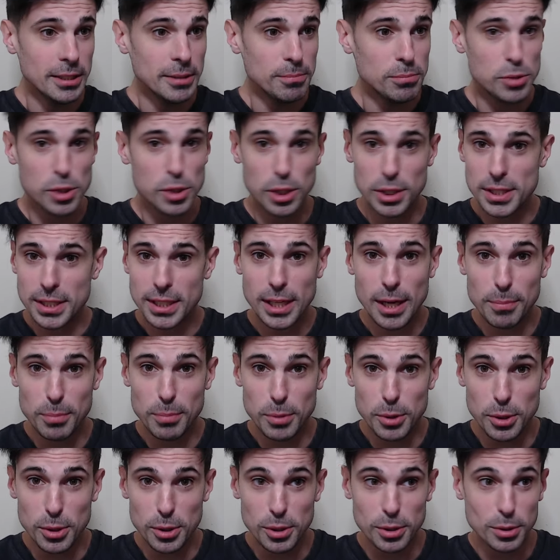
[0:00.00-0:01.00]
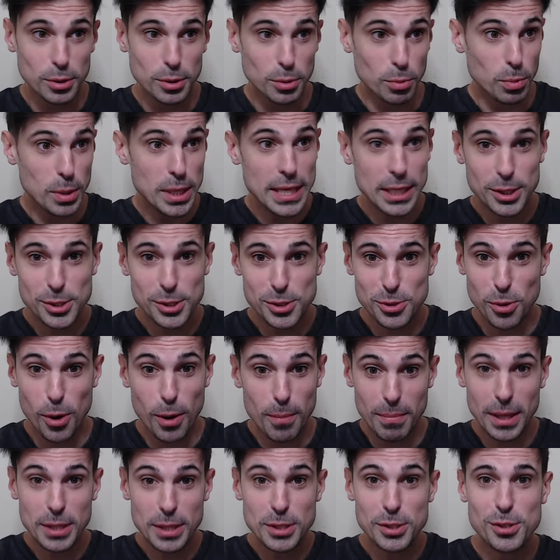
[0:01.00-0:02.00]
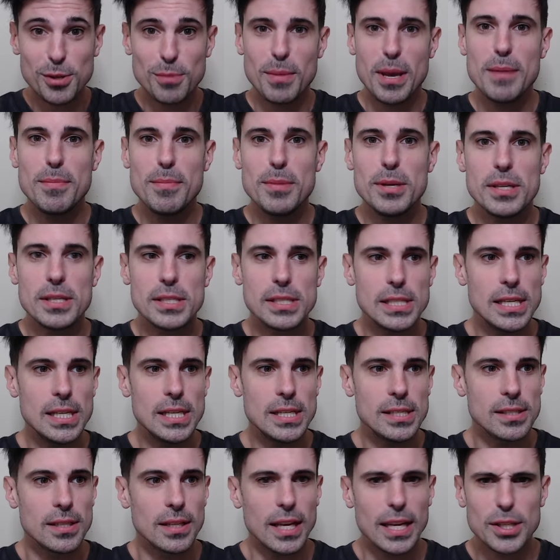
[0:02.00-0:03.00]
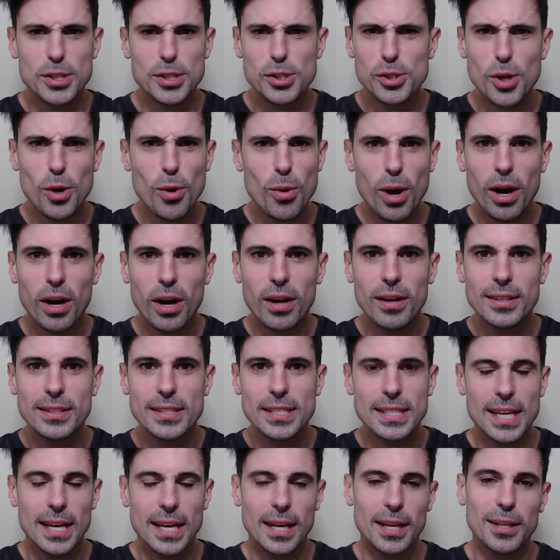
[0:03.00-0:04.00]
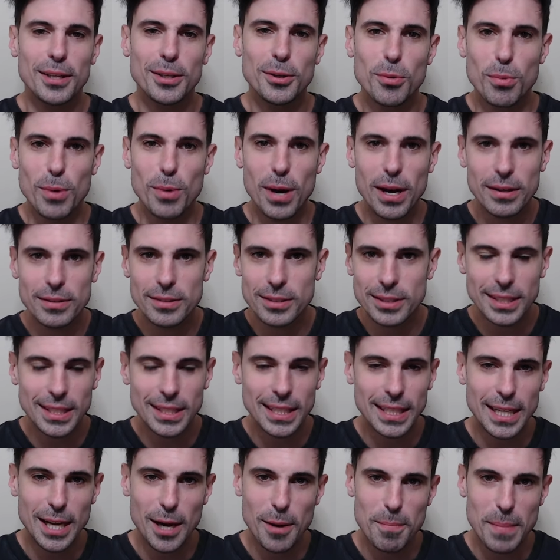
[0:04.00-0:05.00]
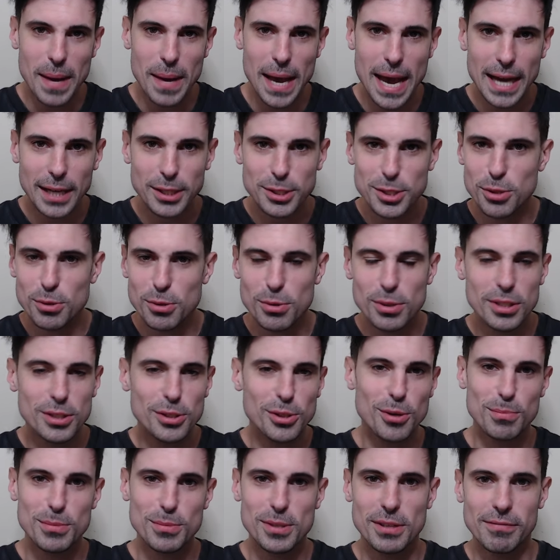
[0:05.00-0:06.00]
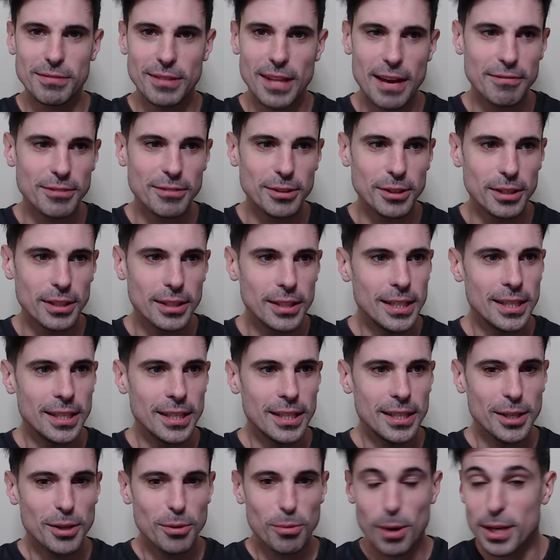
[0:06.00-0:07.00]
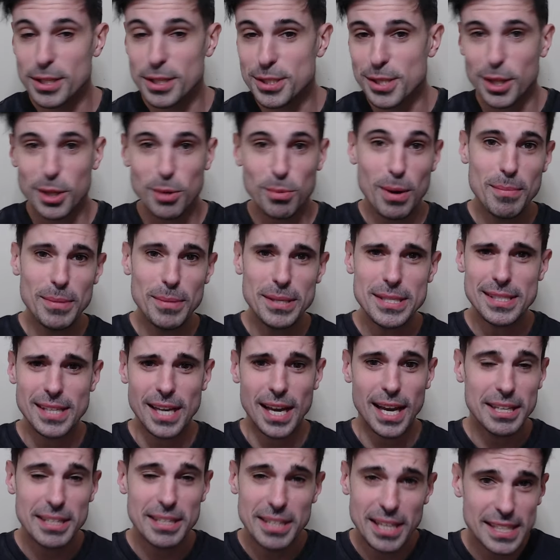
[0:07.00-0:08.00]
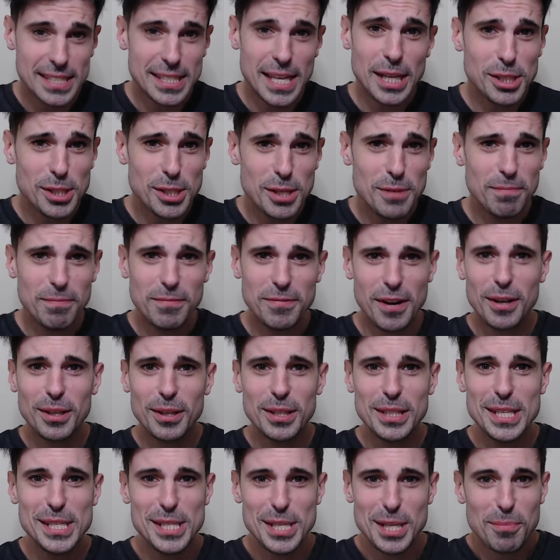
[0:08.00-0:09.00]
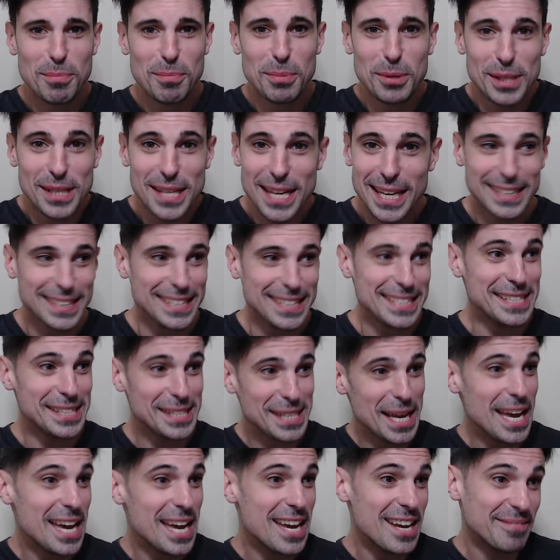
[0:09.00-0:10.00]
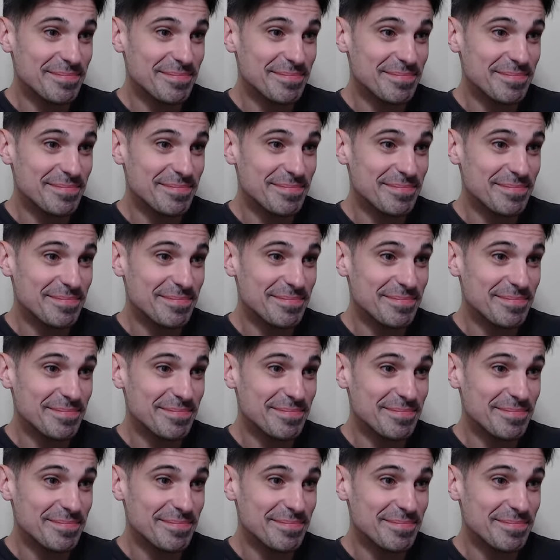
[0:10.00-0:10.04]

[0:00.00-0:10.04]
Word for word: just a couple weeks or months or maybe a season, it's so hard to tell where they're going to come back to in terms of level. Whereas on the women's side, it's actually fairly easy to predict and say,